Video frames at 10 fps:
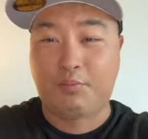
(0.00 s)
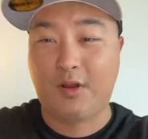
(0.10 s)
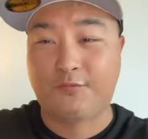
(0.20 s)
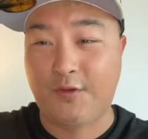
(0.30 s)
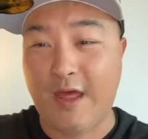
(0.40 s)

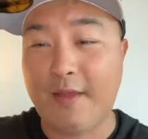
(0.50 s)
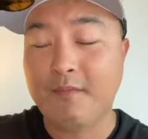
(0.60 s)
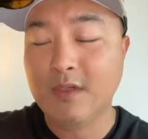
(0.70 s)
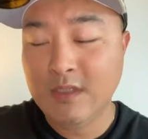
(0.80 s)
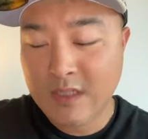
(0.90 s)
praise for
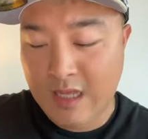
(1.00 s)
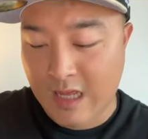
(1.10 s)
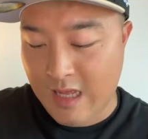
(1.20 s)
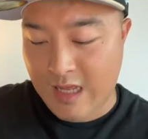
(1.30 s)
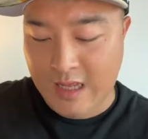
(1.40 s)
that.
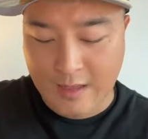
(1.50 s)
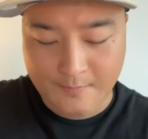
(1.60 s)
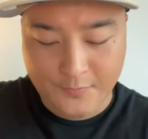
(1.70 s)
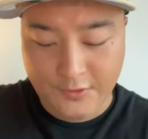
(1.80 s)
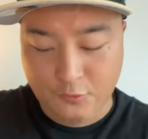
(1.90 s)

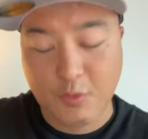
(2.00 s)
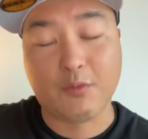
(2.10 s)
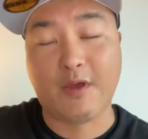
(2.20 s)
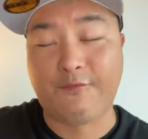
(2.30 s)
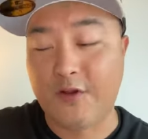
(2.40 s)
Uh, this
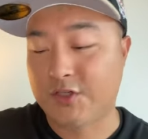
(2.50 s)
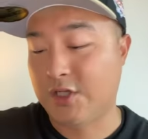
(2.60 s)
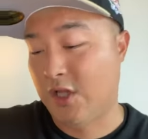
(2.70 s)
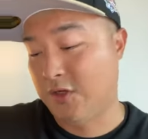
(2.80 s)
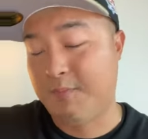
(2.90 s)
week we
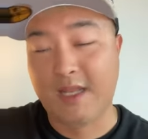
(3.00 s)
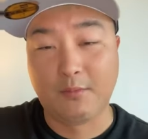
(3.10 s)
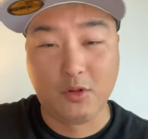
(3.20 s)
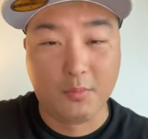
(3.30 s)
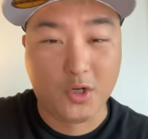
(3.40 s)
officially launched Ben
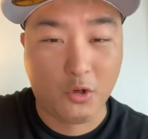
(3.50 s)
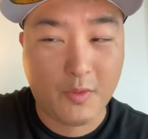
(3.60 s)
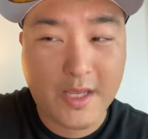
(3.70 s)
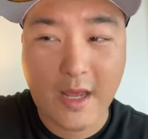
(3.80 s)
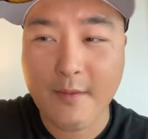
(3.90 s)
Lim Global
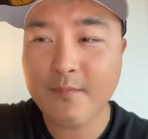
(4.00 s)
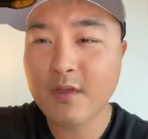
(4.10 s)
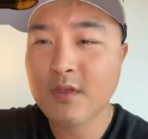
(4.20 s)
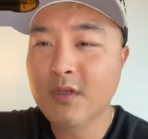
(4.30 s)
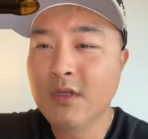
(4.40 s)
Korea.
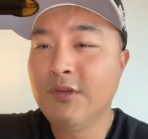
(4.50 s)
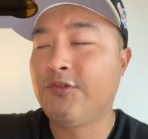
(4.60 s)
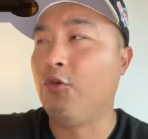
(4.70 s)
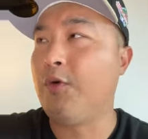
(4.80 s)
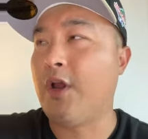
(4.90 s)

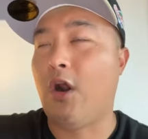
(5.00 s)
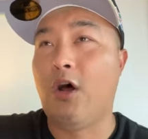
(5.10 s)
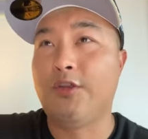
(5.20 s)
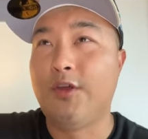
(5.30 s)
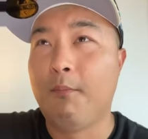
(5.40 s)
So we are
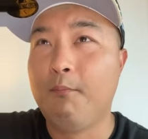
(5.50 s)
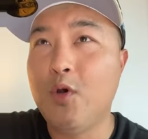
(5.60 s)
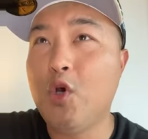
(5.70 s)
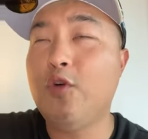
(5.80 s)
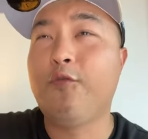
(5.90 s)
on the
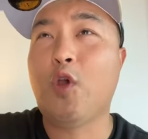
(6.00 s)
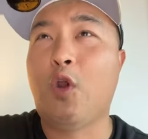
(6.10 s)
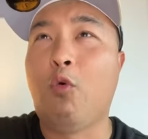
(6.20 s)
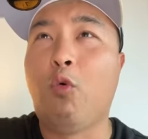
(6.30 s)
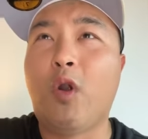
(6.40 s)
move. We
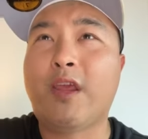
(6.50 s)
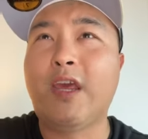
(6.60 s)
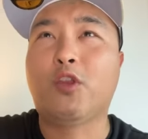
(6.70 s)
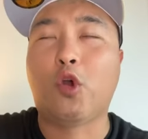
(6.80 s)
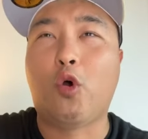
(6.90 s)
are
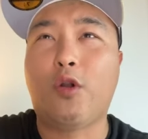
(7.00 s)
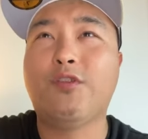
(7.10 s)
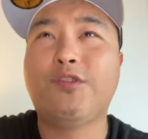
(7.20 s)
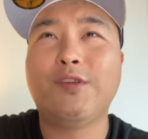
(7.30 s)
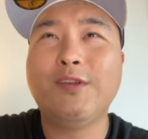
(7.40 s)
working
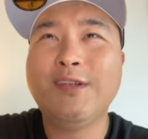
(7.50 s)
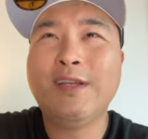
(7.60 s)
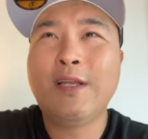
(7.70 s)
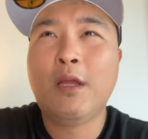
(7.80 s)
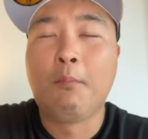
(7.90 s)

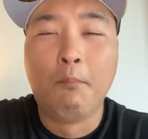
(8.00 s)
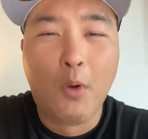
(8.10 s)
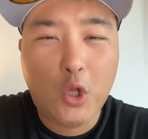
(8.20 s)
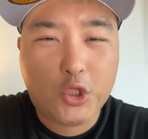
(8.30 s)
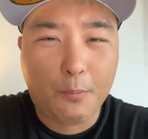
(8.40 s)
towards
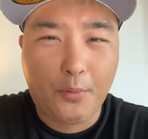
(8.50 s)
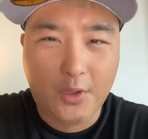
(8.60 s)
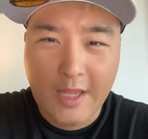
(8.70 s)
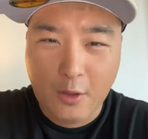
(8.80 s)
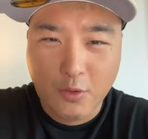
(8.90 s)

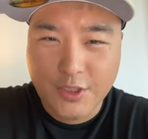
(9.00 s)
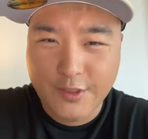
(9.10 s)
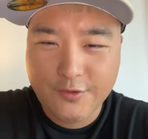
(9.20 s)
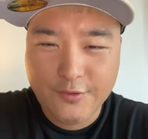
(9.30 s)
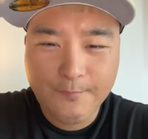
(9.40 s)
multiple
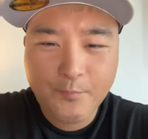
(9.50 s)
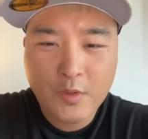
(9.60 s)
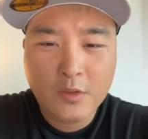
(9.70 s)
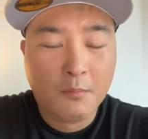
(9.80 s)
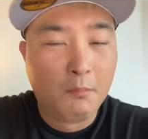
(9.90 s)
languages,
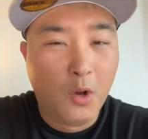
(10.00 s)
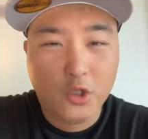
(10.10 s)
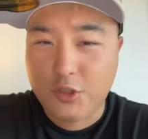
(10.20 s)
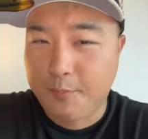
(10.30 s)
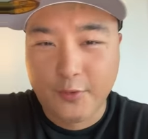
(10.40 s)

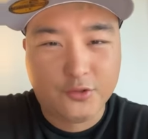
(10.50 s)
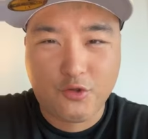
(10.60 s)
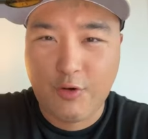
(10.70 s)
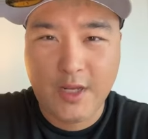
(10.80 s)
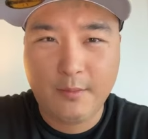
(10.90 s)
multiple
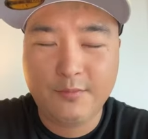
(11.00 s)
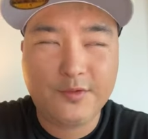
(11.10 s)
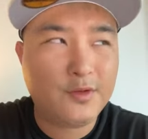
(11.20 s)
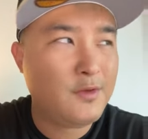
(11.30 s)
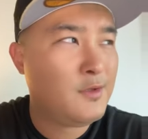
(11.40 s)

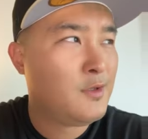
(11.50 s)
streams,